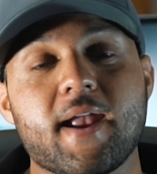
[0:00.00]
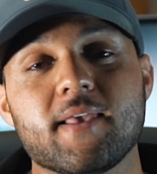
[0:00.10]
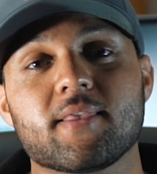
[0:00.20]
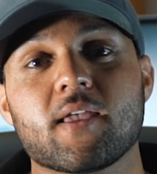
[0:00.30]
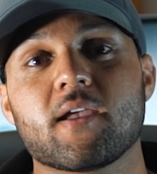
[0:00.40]

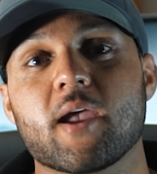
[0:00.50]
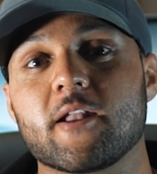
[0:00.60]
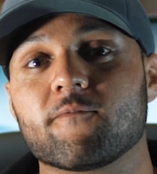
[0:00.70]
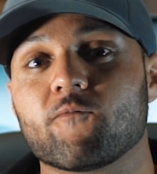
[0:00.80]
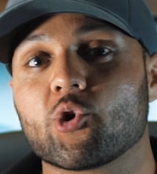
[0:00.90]
anything
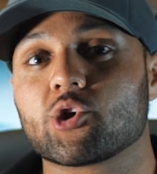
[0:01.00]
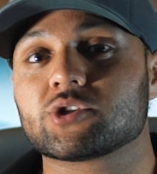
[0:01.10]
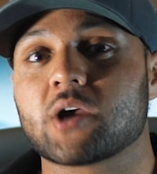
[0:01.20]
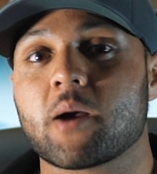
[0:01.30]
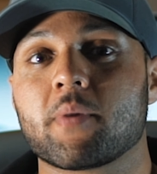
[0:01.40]
in
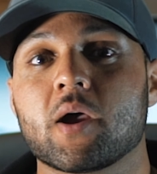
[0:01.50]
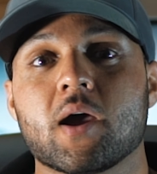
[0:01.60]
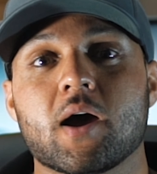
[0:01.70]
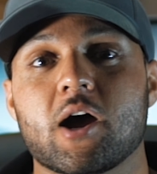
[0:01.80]
photoshop